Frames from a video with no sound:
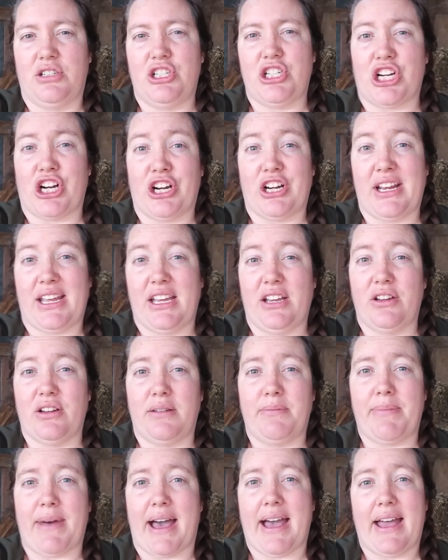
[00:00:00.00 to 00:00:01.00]
journey,
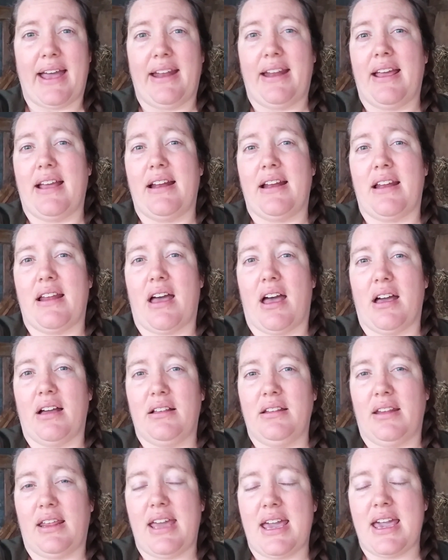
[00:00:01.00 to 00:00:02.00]
good, bad, and
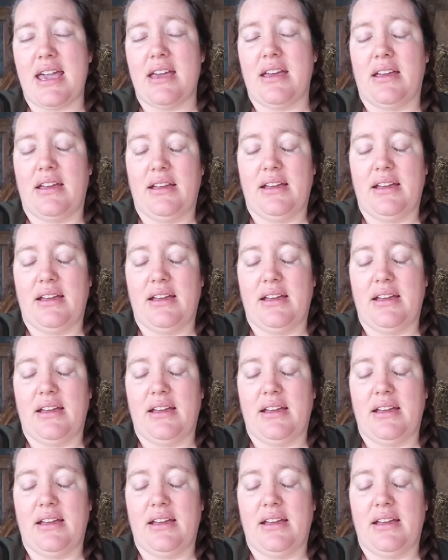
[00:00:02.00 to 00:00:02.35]
ugly.